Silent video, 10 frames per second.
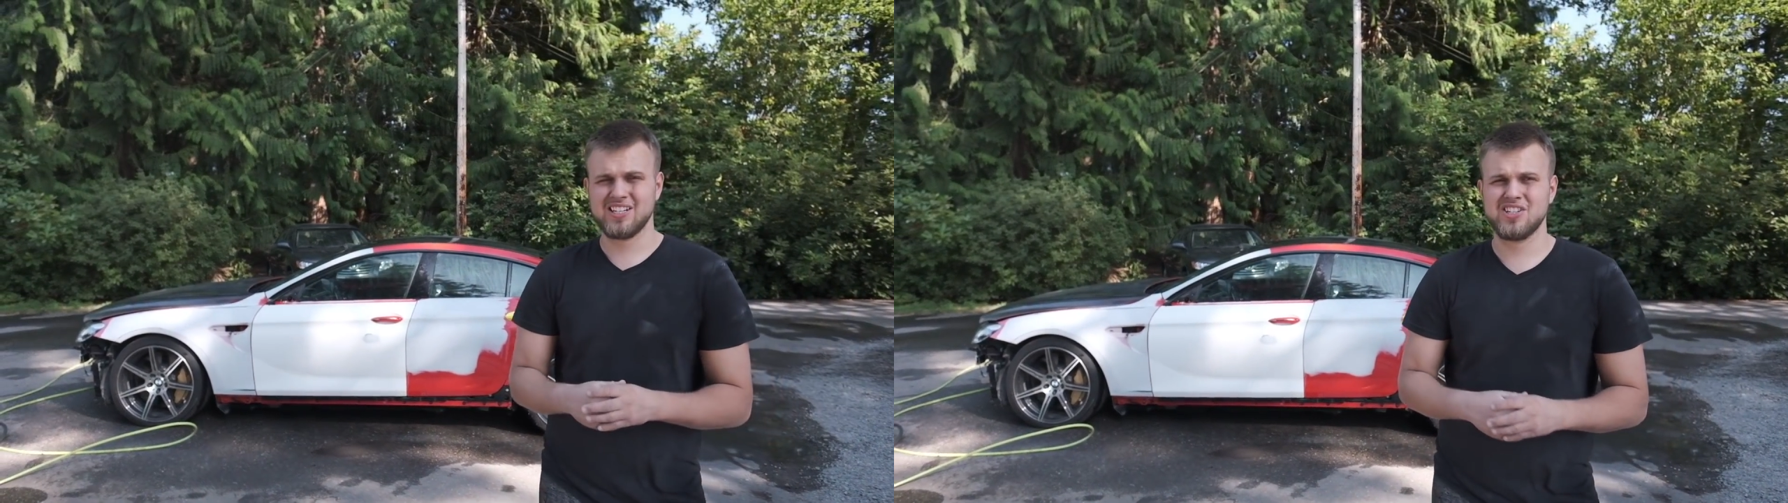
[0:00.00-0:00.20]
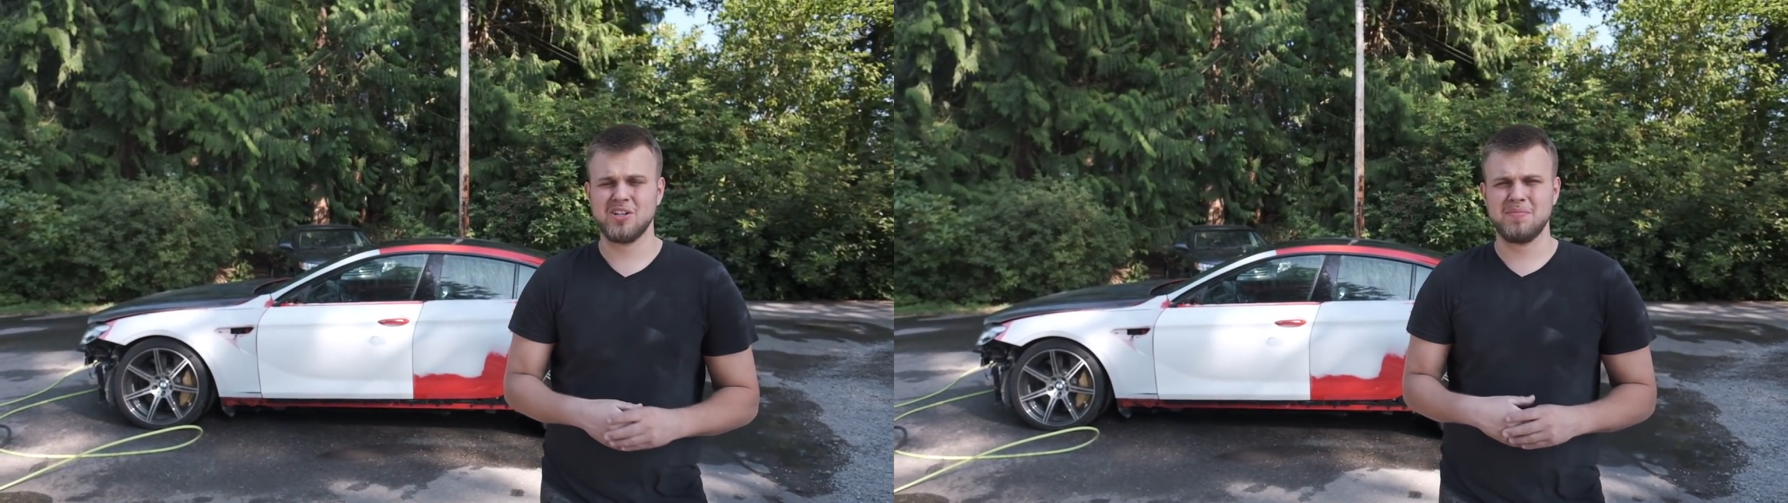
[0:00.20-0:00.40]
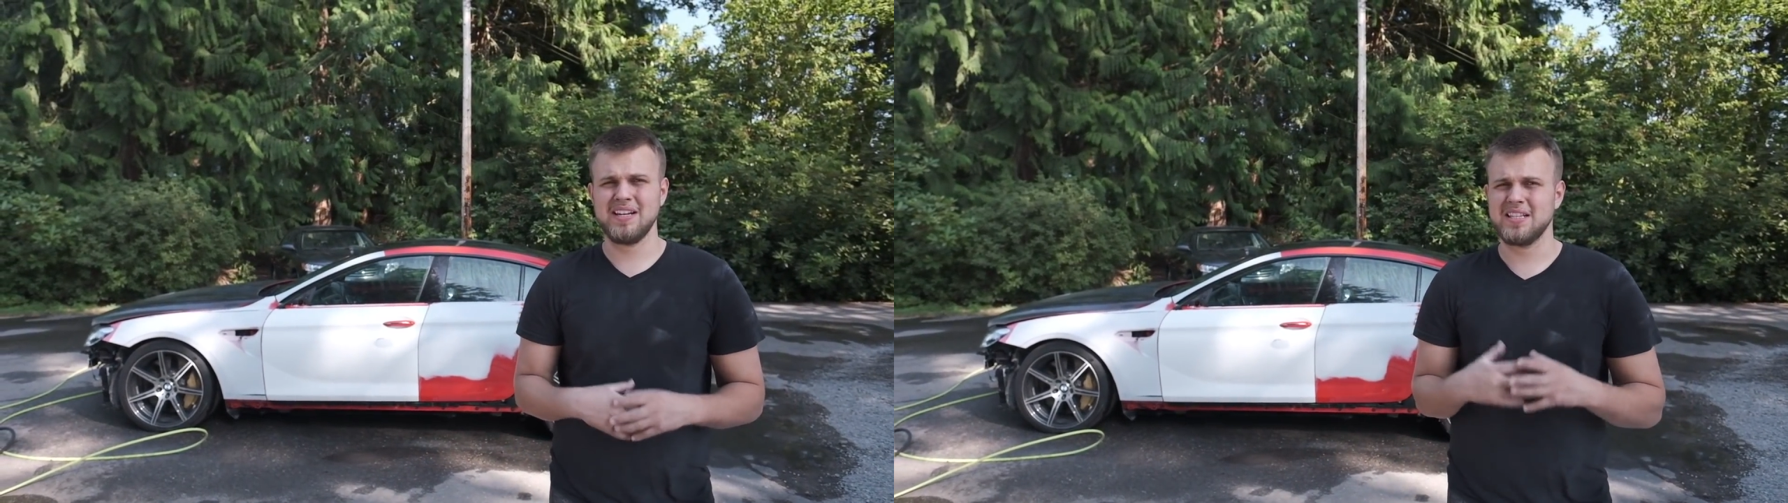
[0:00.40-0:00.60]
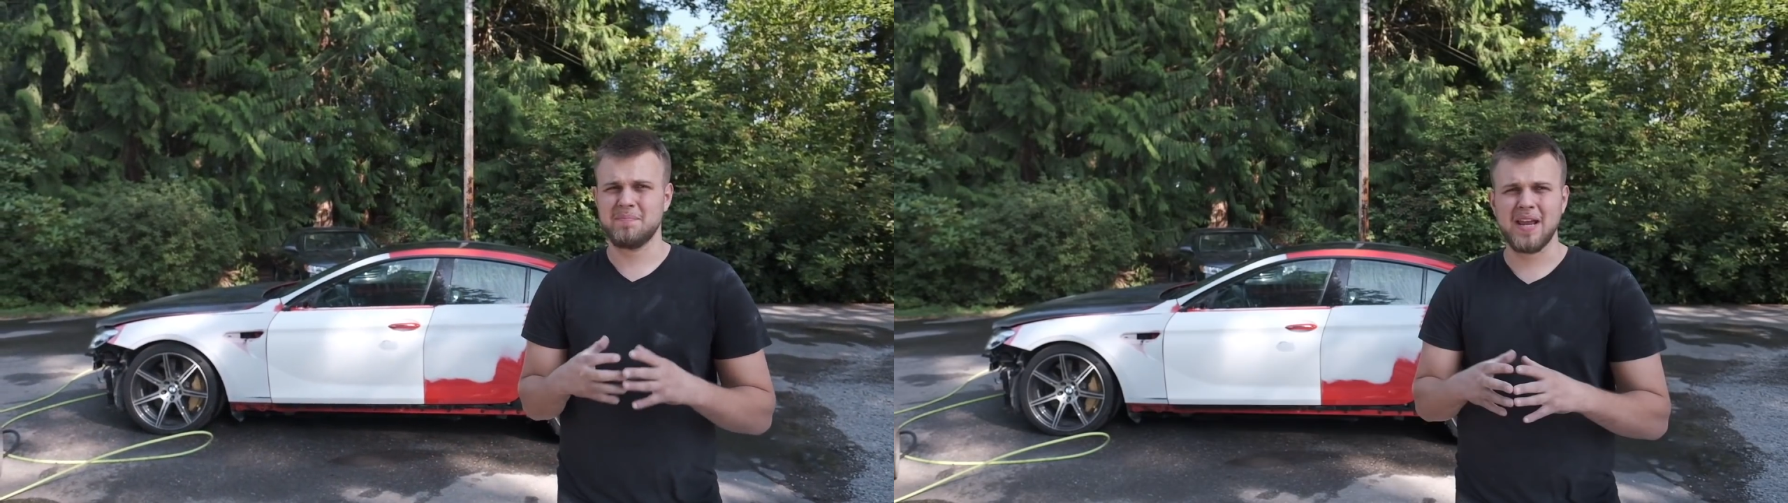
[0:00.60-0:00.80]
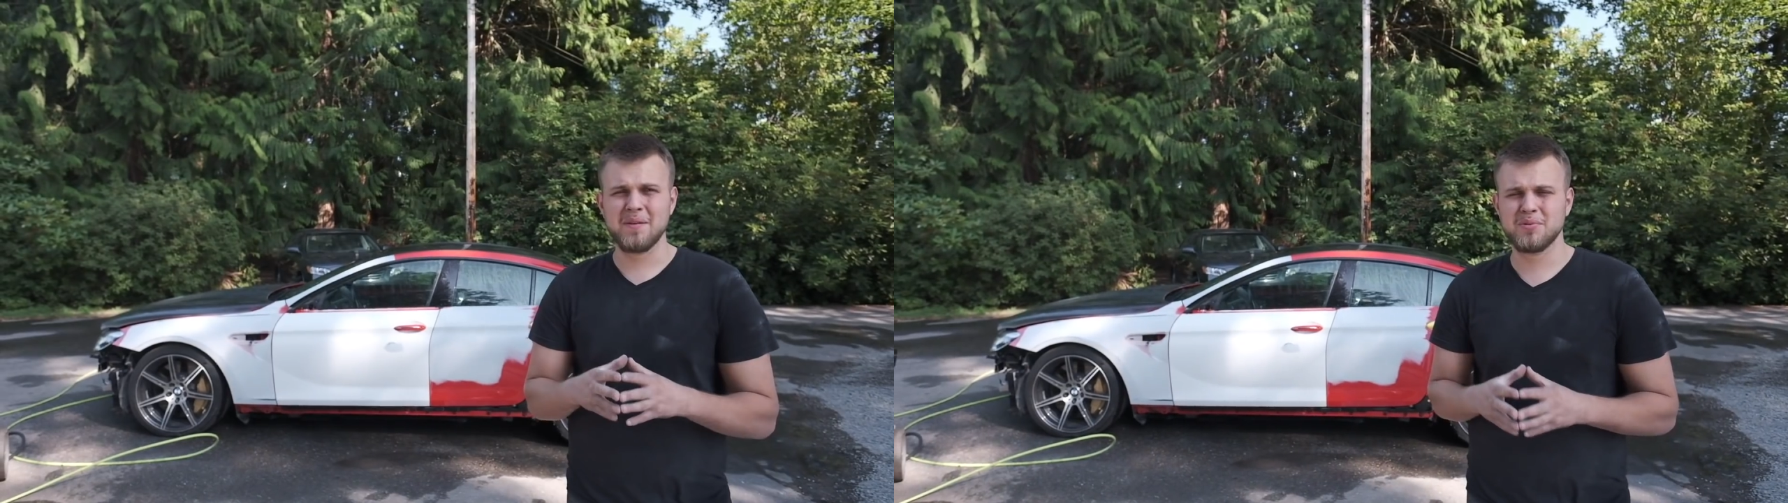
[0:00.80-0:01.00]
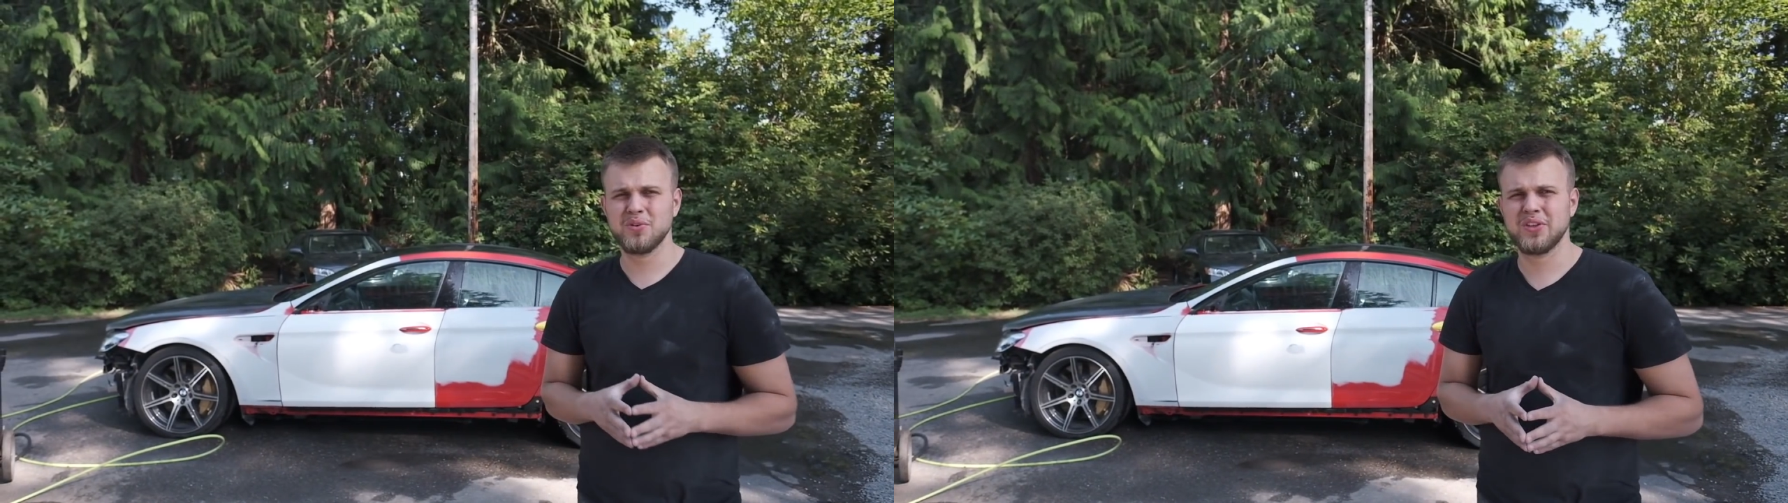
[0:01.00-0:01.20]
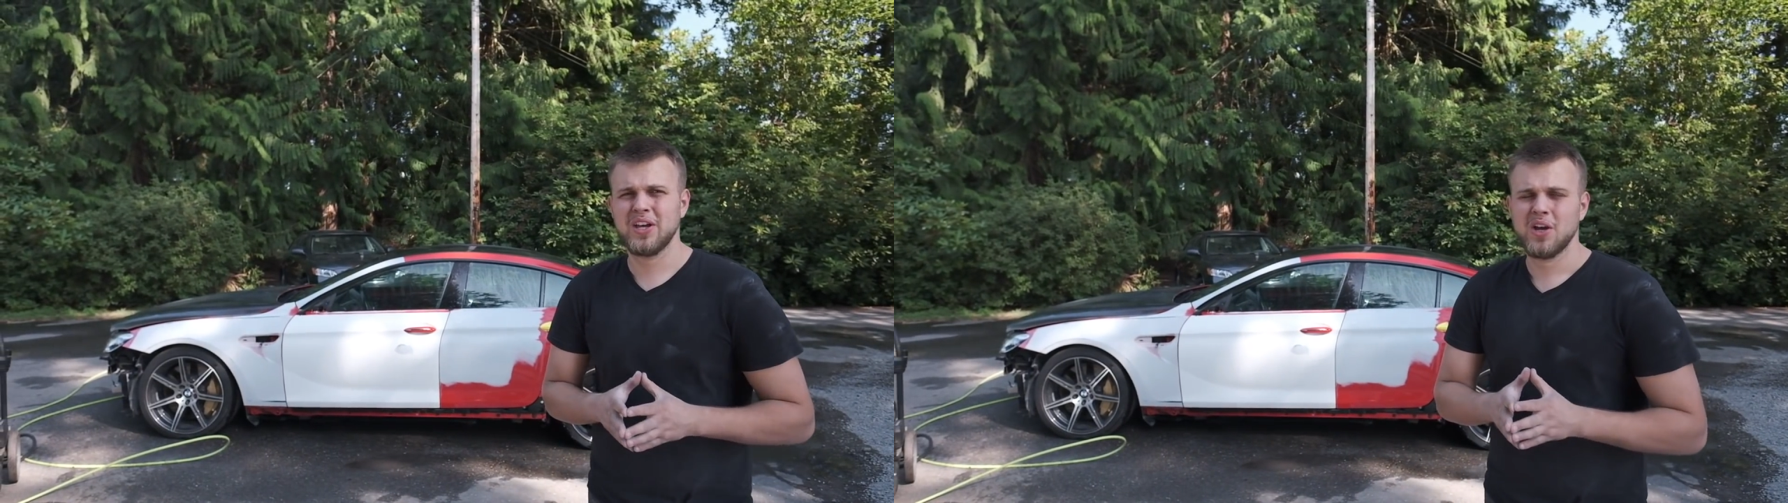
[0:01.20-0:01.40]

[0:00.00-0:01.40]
should be in the paint booth